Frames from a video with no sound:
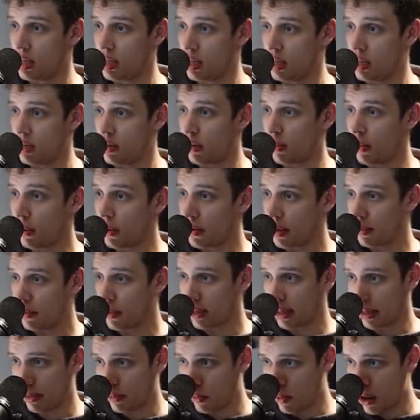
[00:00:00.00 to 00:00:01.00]
Your opponent had what,
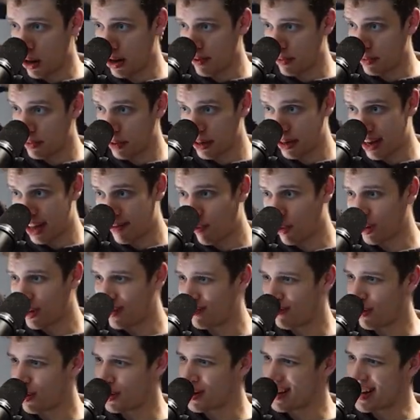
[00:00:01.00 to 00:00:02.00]
like
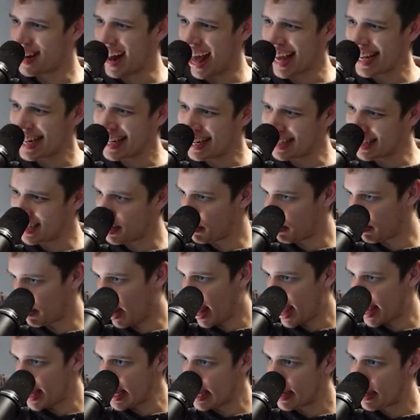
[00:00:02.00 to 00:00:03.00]
190
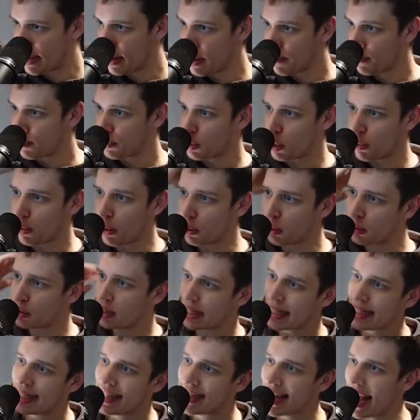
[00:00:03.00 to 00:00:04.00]
supply? Your opponent lost
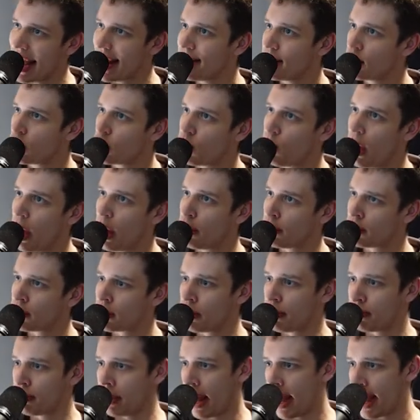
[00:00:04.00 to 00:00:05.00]
like 10, 12
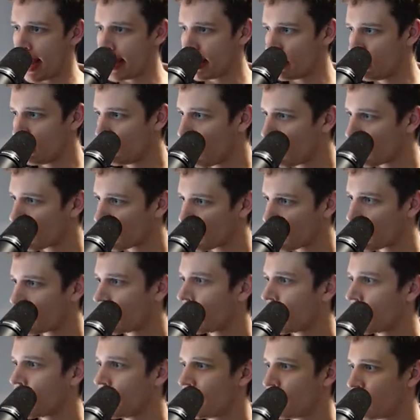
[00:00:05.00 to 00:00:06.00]
supply and you lost
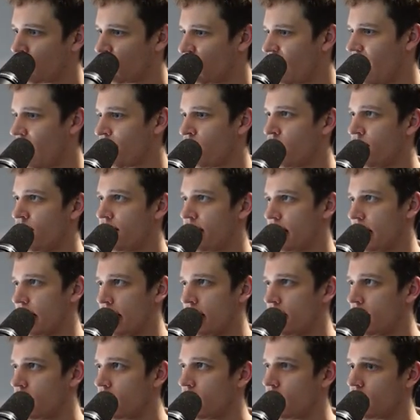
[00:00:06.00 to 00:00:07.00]
70.
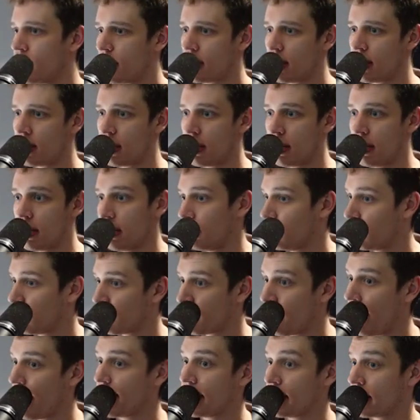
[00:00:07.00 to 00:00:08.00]
Now your
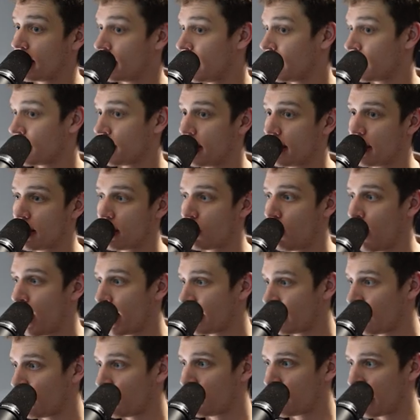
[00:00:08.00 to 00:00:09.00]
mining is actually
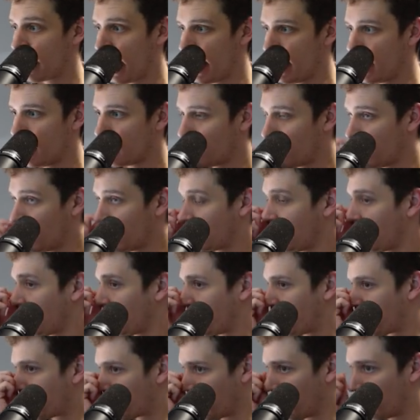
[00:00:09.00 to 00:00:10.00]
quite okay-ish, but it's not
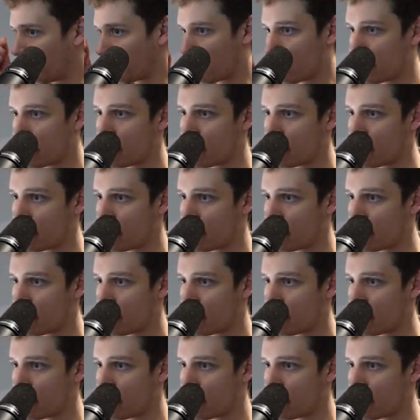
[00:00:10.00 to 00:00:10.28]
brilliant.